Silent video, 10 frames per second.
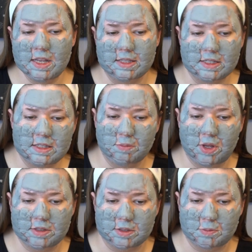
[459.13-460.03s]
Disney
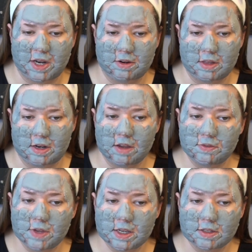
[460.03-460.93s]
Plus is better than
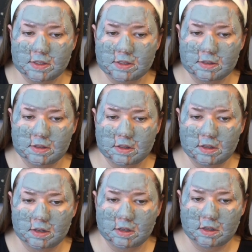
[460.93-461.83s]
Netflix?
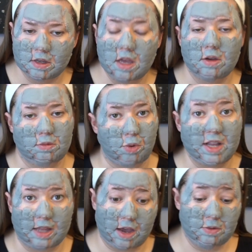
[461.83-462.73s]

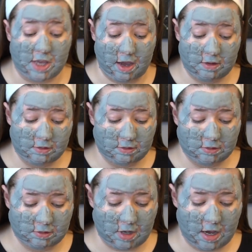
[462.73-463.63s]
Right now, yeah.
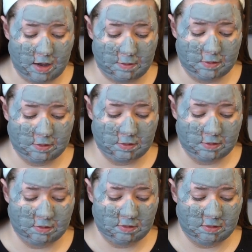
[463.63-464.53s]

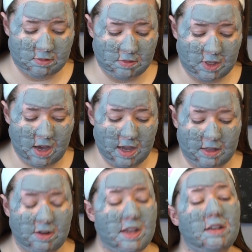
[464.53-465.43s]
God,
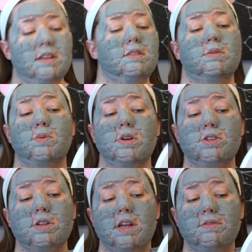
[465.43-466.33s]
there ain't nothing to watch
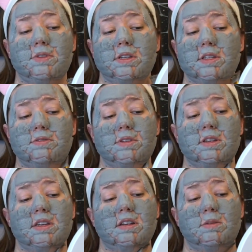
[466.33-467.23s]
on Netflix, I feel
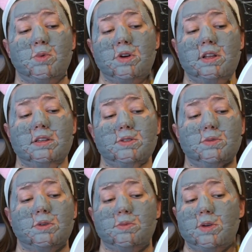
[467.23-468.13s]
like, anymore, unless you
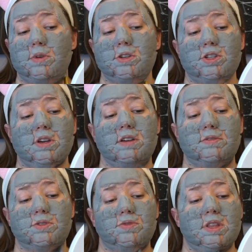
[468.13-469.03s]
want to rewatch The
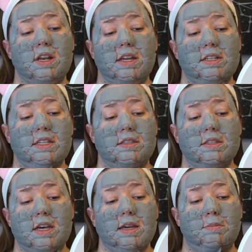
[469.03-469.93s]
Office for the 19th
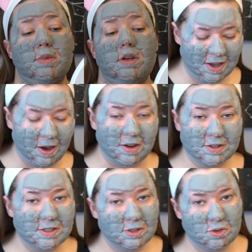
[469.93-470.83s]
time.
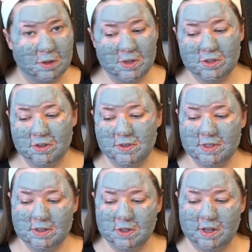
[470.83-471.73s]
Honestly, streaming
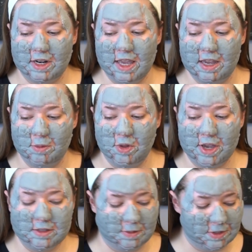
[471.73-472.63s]
services are going to
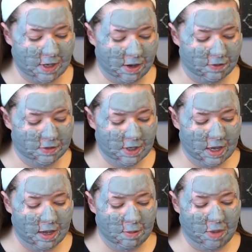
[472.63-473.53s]
cannibalize themselves
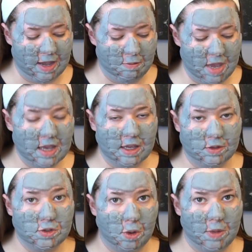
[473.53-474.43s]
by making
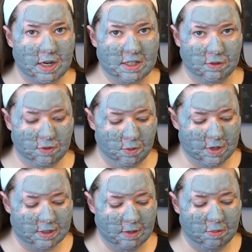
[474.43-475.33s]
so many different
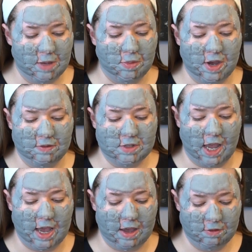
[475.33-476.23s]
ones that people have to
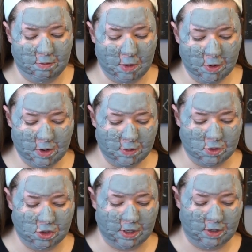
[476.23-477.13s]
have. Remember when it
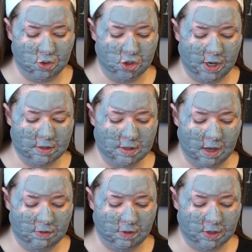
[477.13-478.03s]
was like just
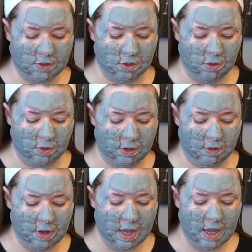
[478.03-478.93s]
Netflix and
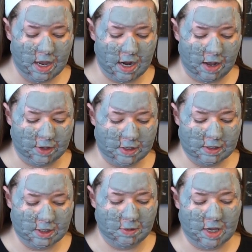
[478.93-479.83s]
Hulu? And now, like,
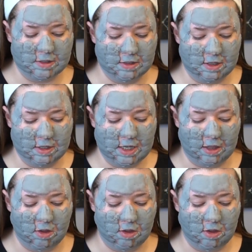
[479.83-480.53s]
CBS is going to take